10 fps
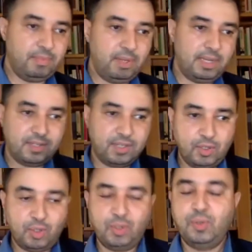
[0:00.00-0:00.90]
listen
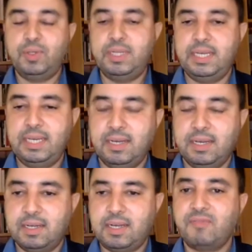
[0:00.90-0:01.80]
to
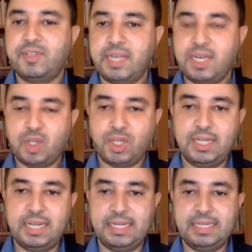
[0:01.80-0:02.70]
the conversation
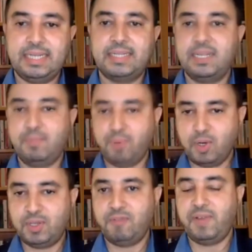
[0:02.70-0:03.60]
that Nathalie
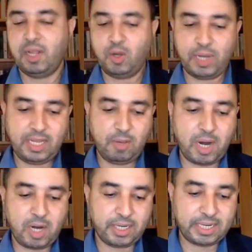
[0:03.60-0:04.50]
Portes, a fellow at the
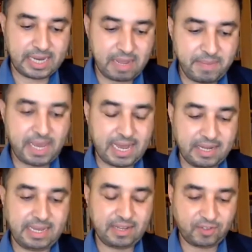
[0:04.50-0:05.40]
American Academy, had
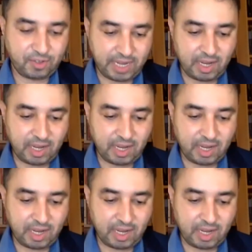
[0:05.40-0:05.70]
yesterday